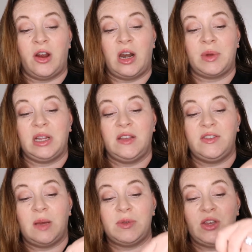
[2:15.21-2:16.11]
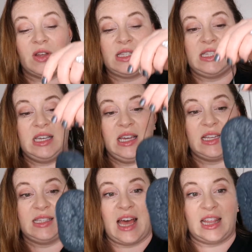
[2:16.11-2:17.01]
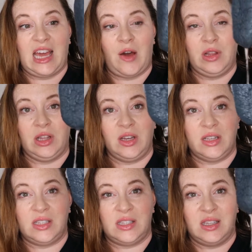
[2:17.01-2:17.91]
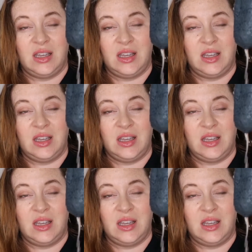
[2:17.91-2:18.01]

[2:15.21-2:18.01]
and I'm gonna lift it up so you can see exactly how it looks.